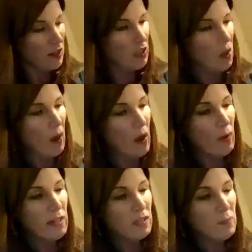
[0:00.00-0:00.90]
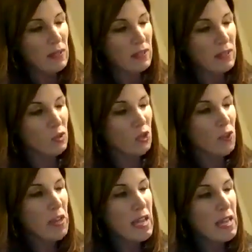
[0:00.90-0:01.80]
So I wanted to put some
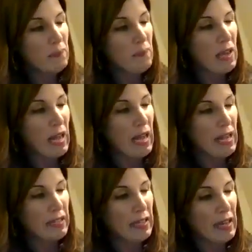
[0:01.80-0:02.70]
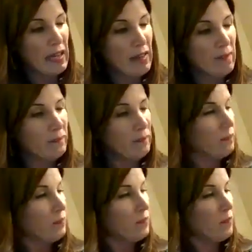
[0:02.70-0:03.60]
trees behind him.
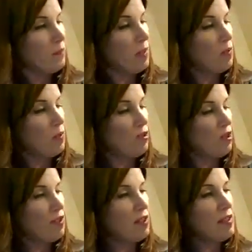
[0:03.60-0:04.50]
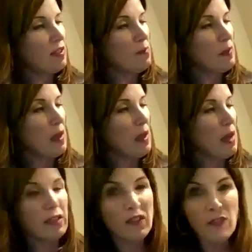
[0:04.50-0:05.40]
So I just did some
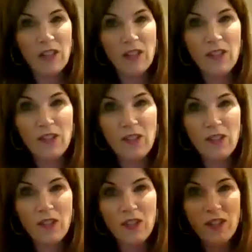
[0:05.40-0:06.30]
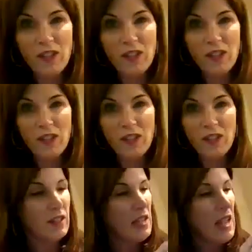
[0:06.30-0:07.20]
lines first.
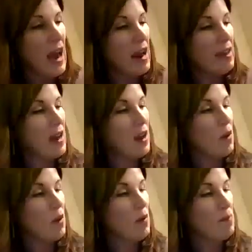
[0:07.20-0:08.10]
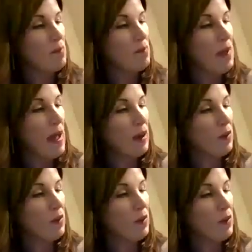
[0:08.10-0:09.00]
And then I went back
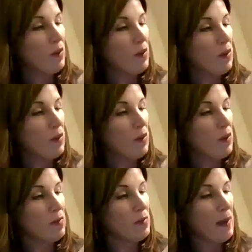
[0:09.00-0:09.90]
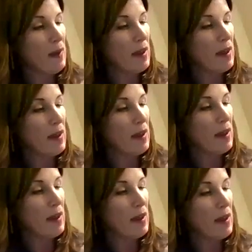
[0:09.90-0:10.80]
with my green
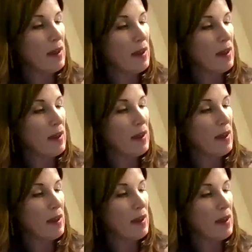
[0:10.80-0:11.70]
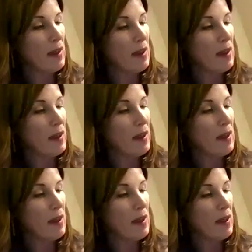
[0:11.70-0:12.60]
paint and just put a lot of
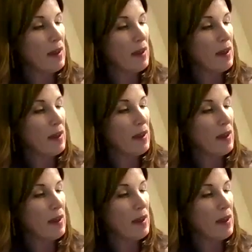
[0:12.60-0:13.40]
green color,